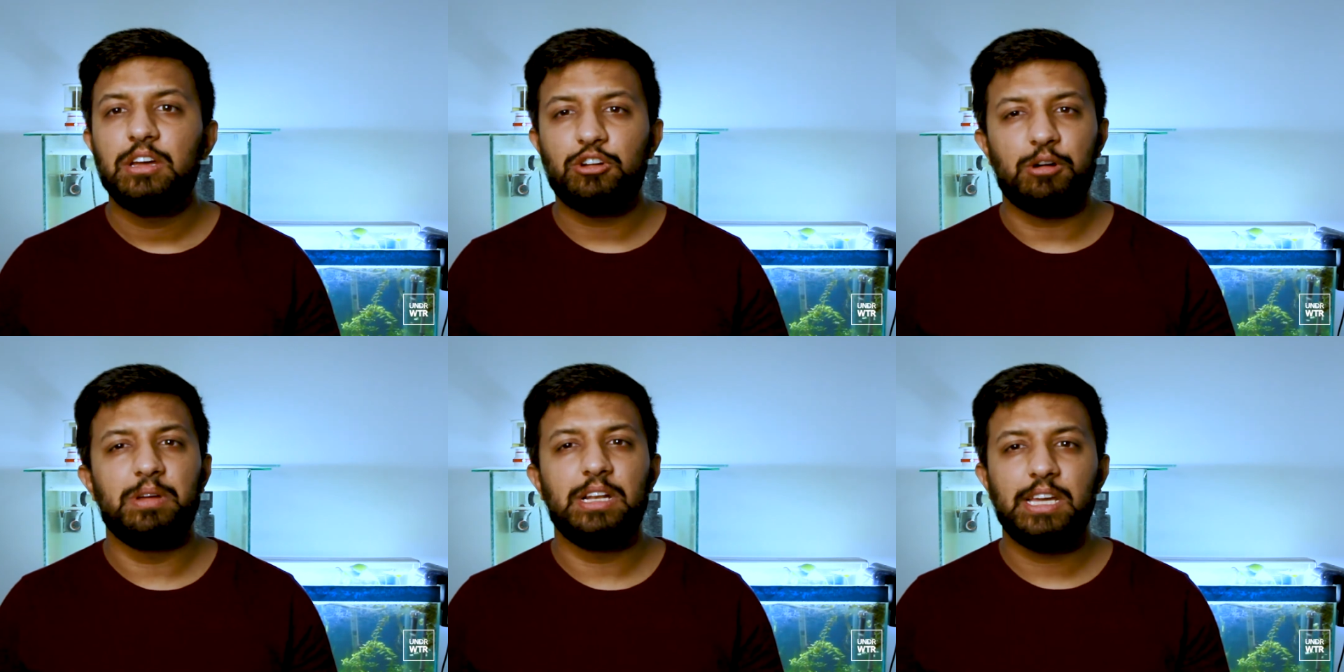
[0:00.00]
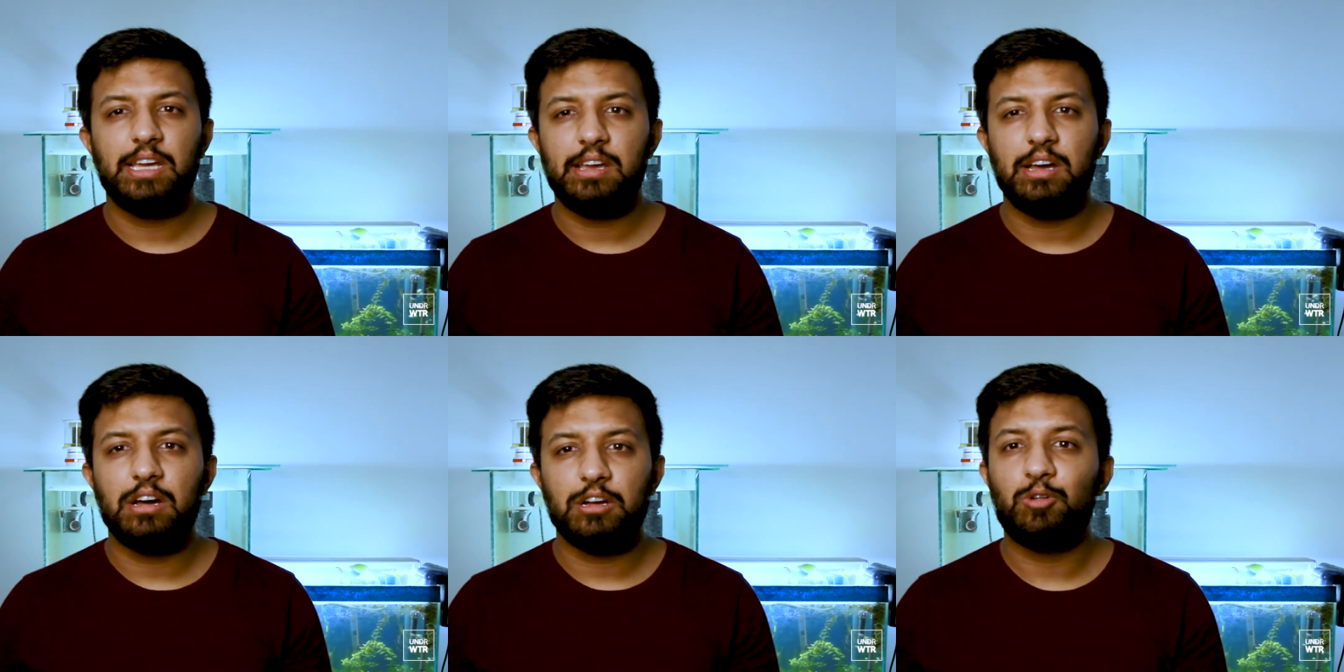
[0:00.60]
Commonly
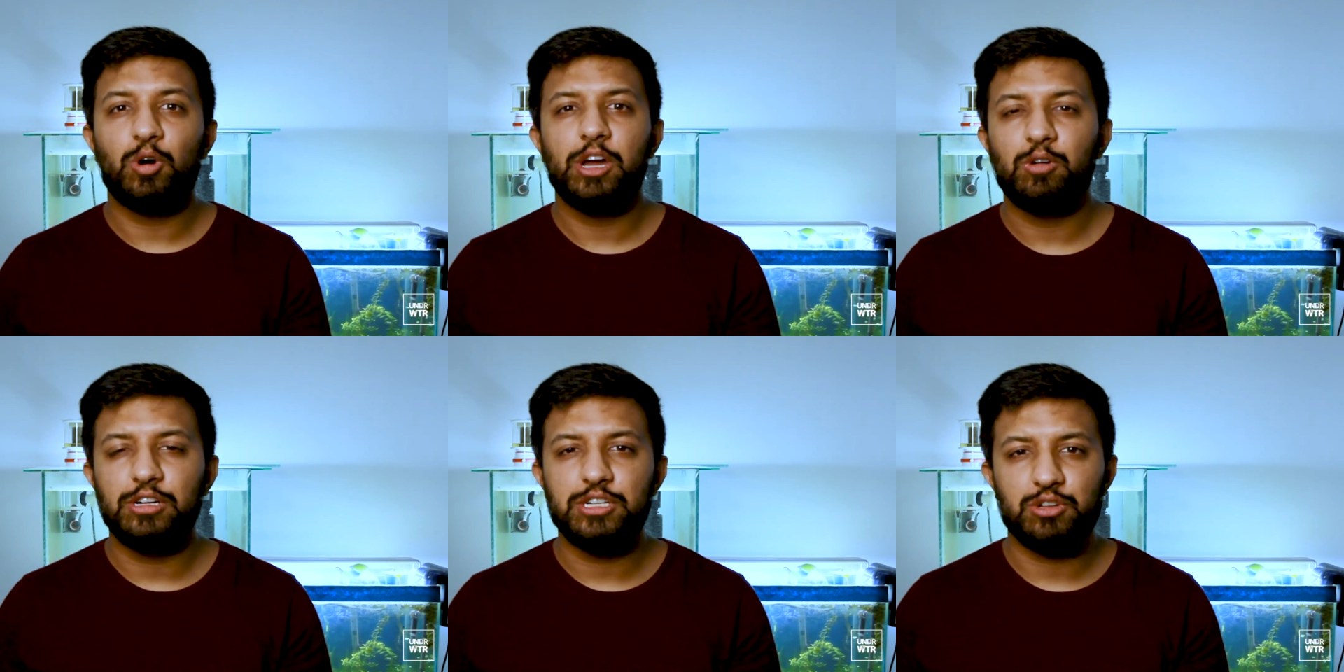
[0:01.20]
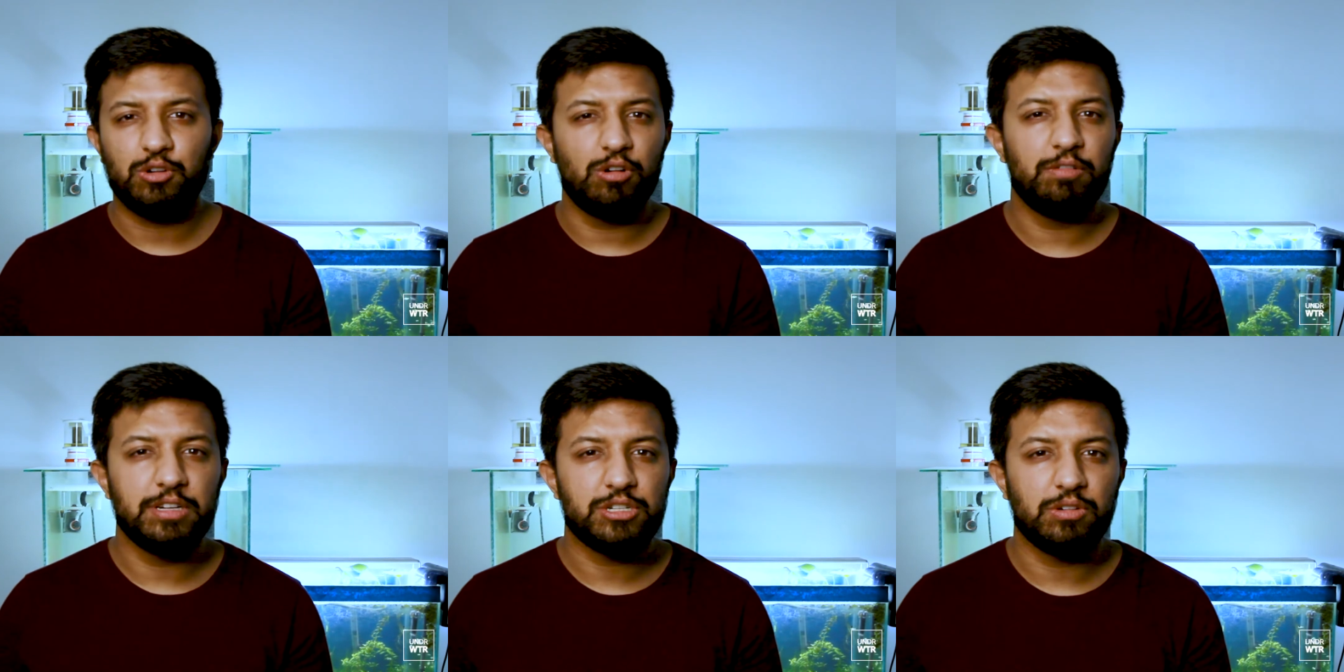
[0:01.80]
koi owners or
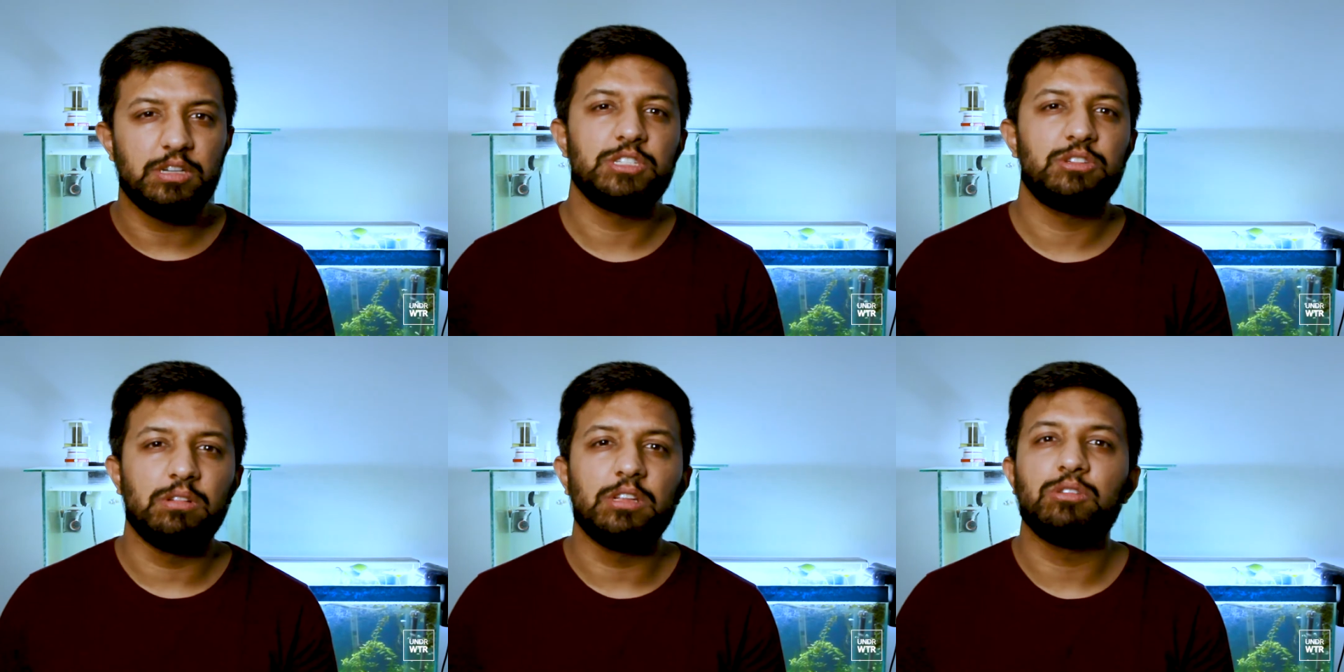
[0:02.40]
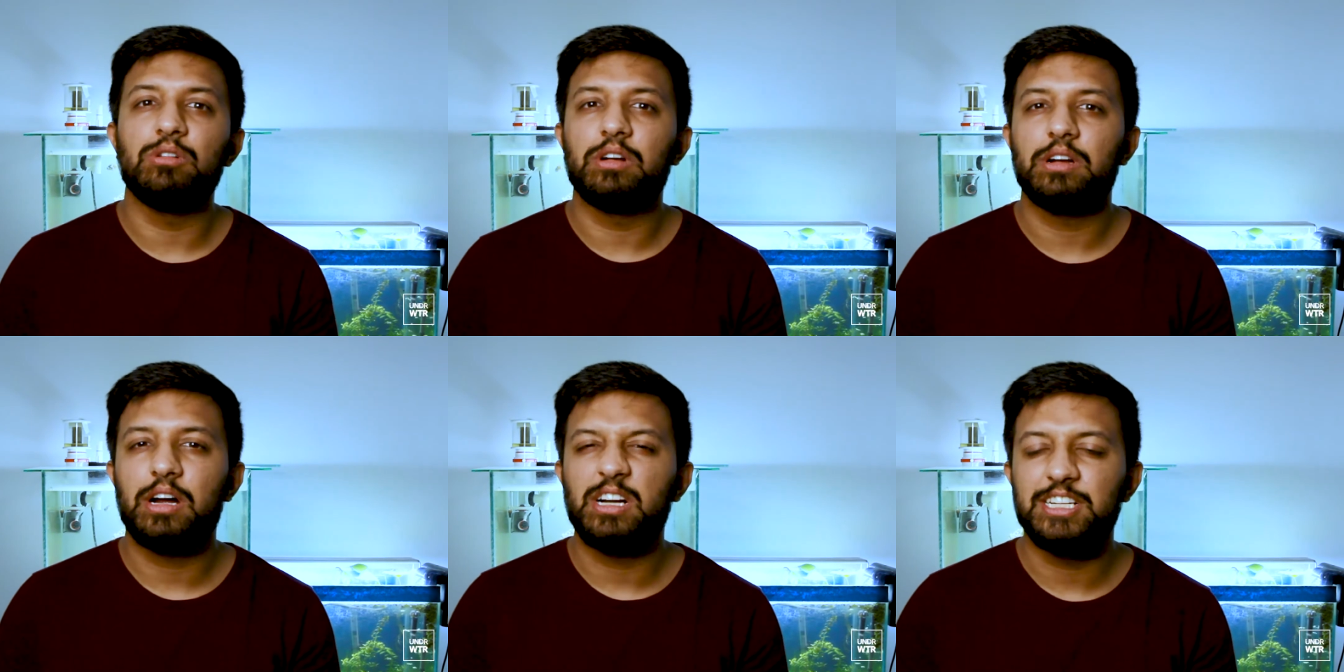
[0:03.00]
goldfish owners, you'll
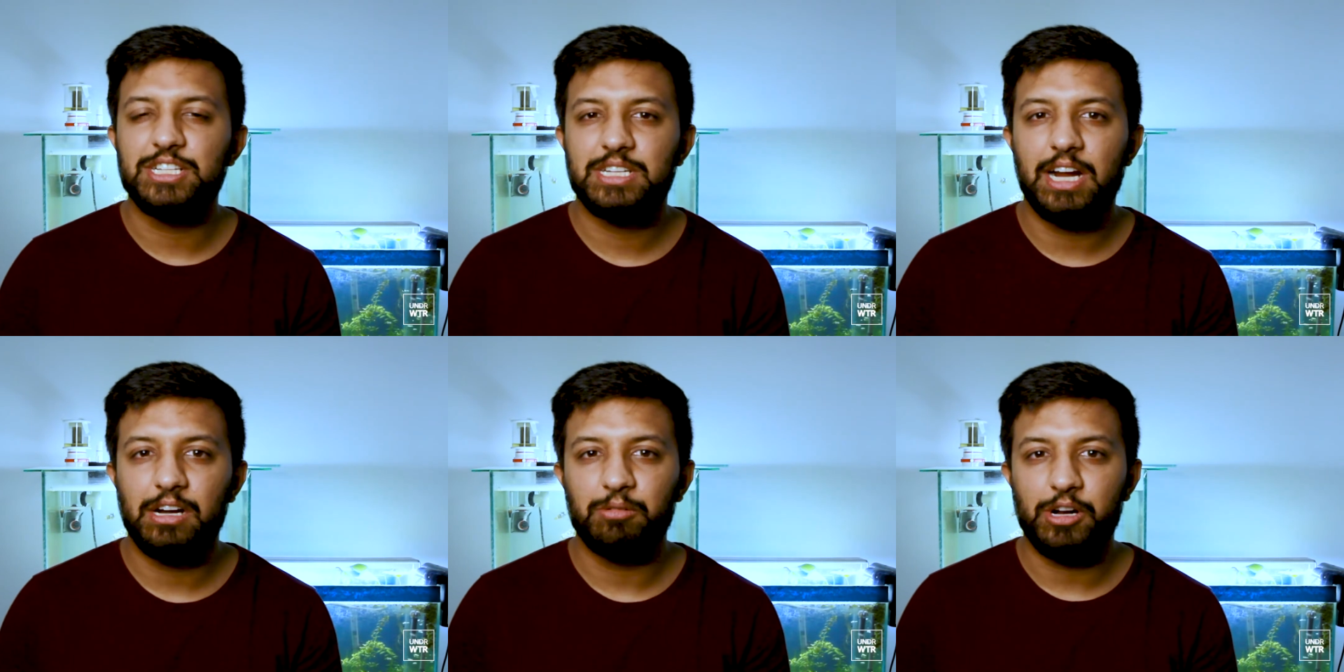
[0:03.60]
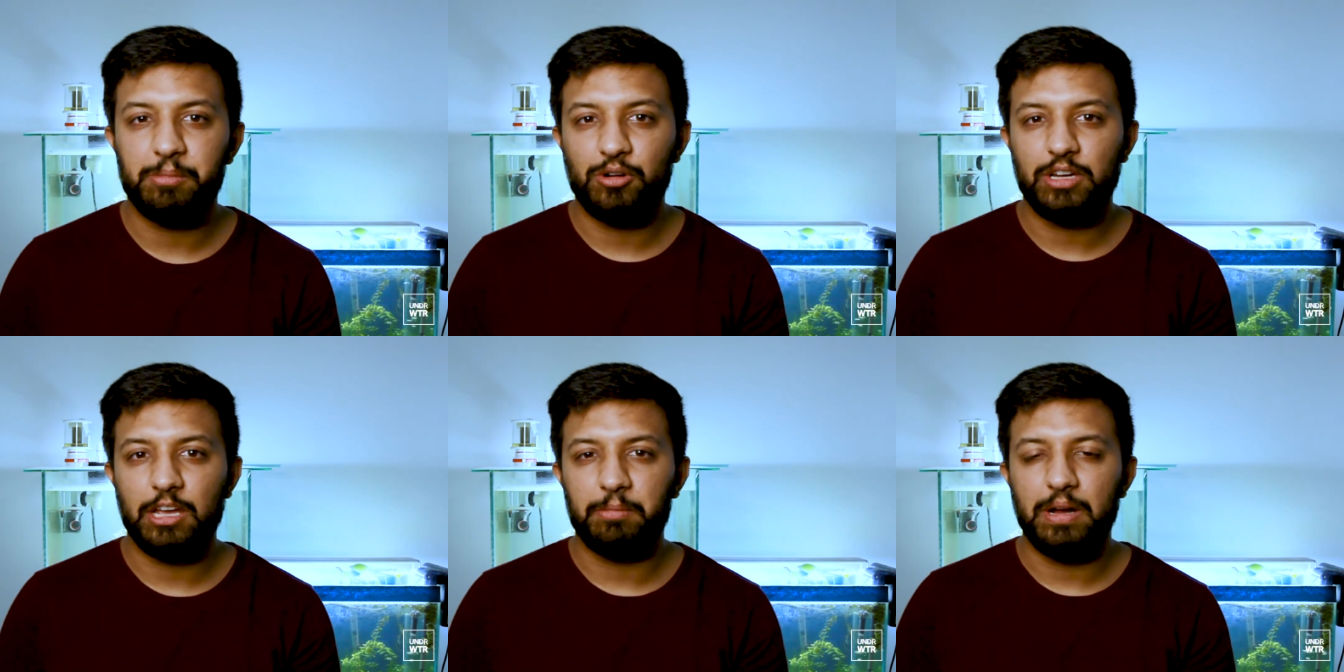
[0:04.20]
understand what I'm
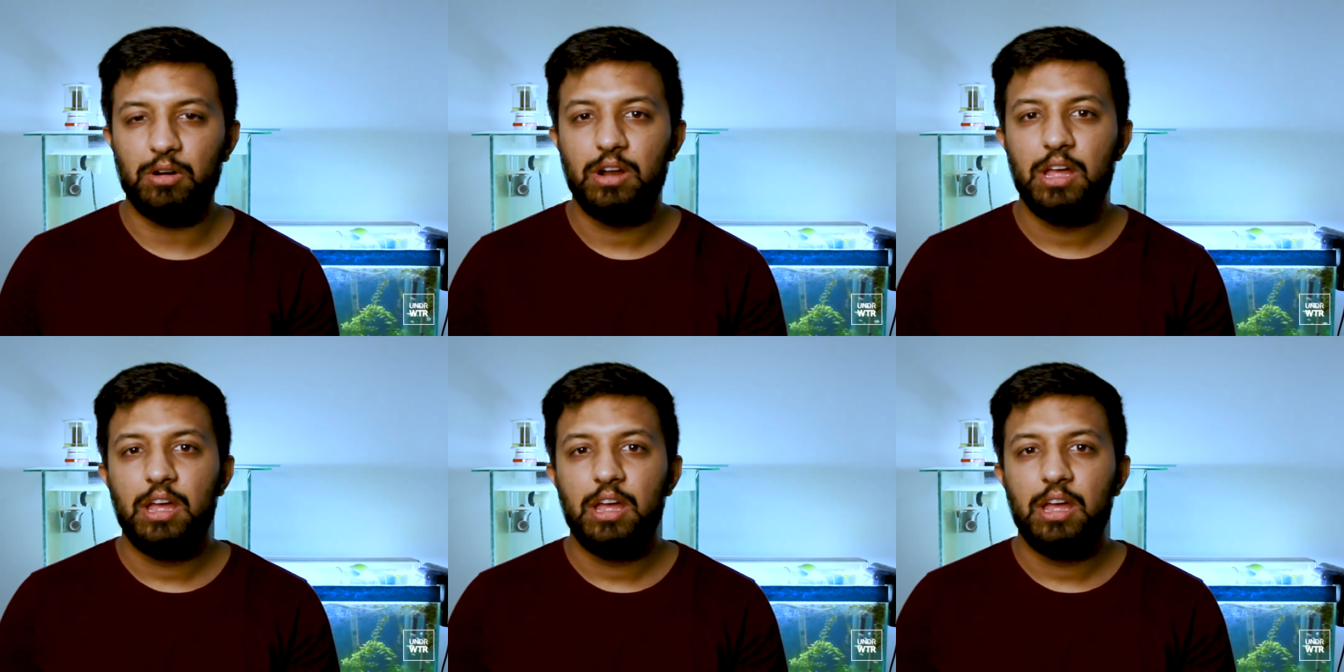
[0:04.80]
talking about.